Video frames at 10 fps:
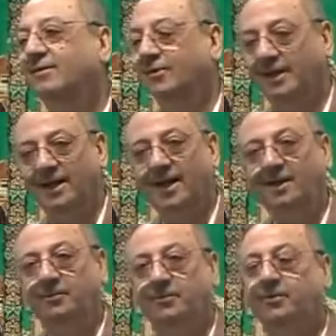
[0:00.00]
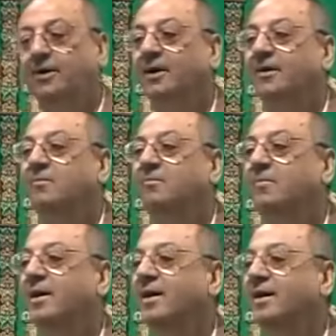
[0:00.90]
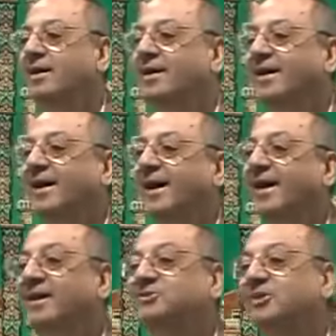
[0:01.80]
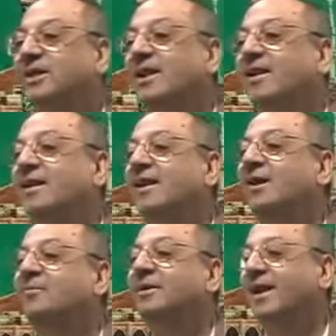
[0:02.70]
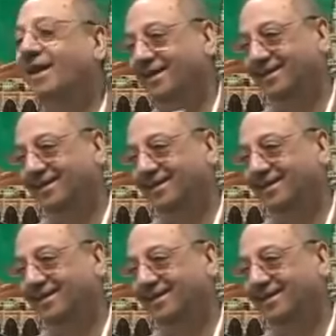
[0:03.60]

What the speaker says: Okay, I'll help you. Ma ahsan al-labna.